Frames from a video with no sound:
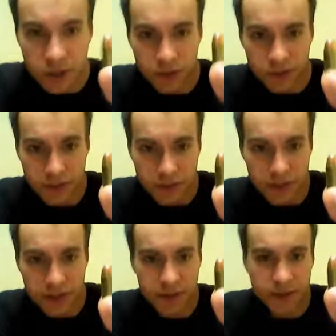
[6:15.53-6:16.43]
use
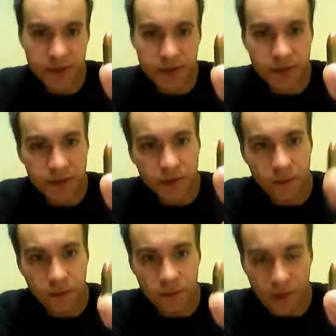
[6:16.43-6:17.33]
these
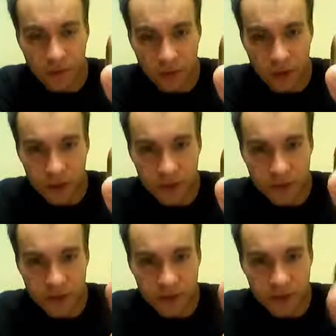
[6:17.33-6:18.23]
45
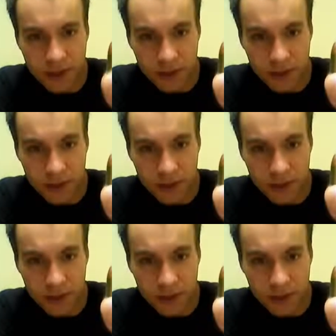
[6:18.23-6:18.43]
autos,